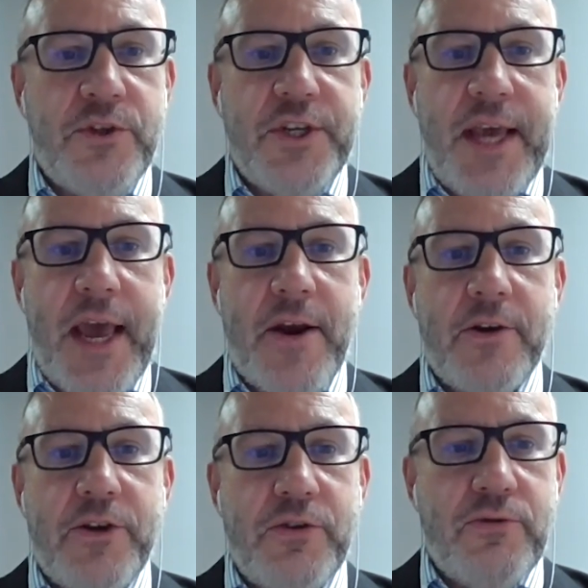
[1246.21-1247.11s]
which again
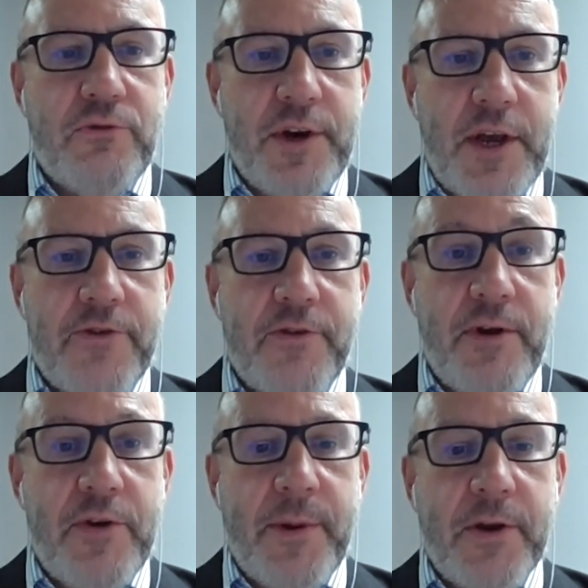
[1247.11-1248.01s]
are due to run out
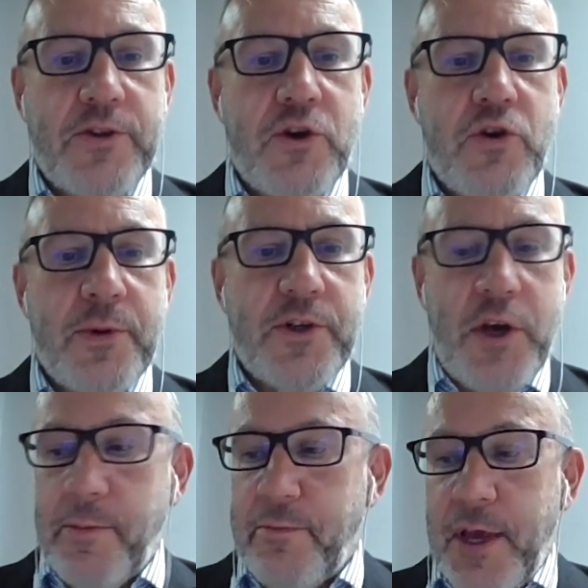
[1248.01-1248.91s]
around about October
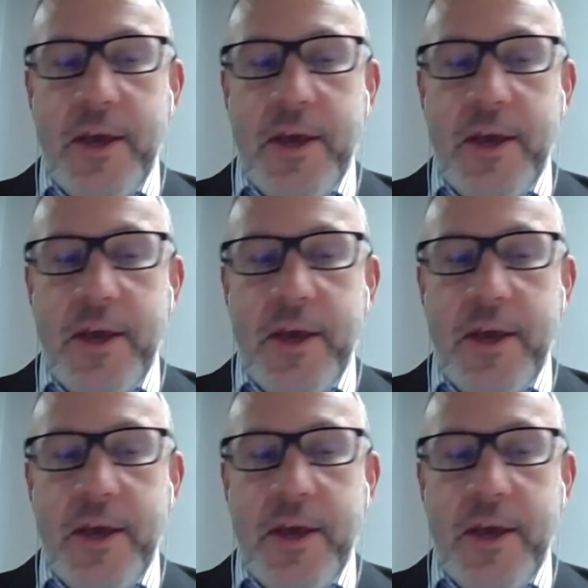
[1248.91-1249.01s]
time.